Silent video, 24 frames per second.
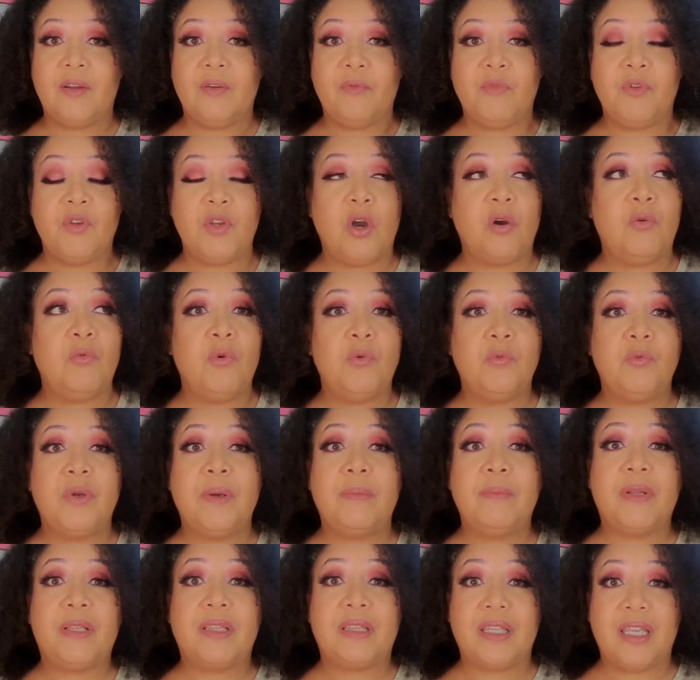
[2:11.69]
No one will
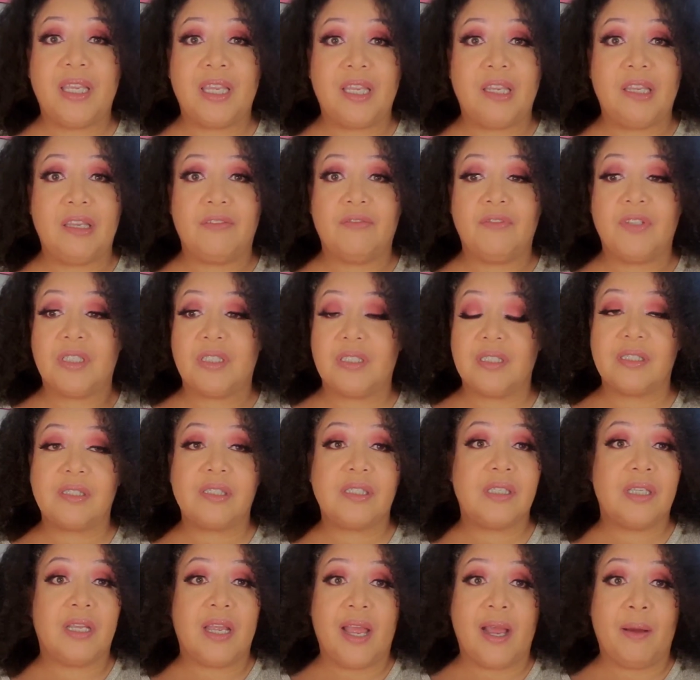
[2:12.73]
believe
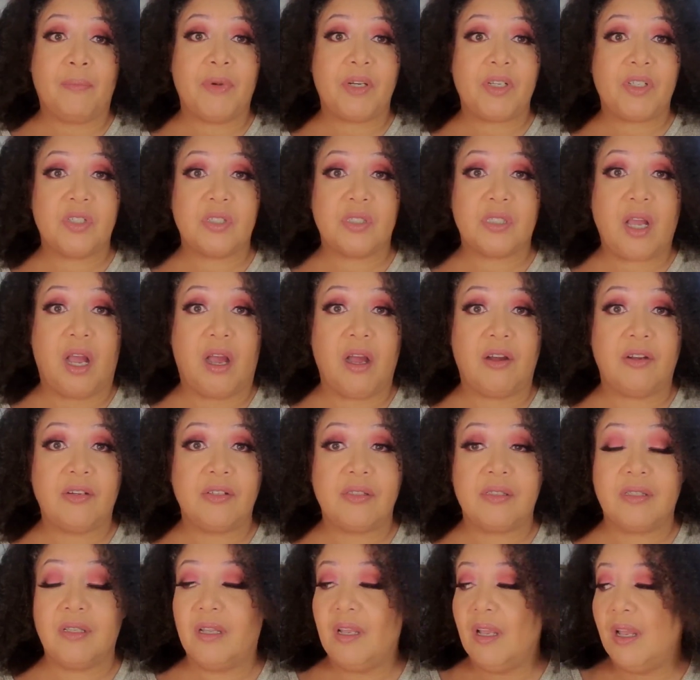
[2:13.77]
that how much this
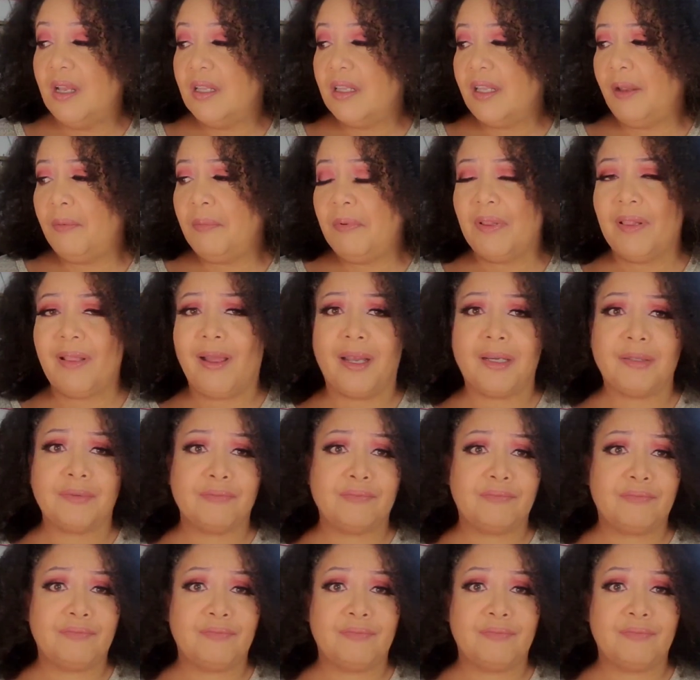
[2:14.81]
costs. They'd be like,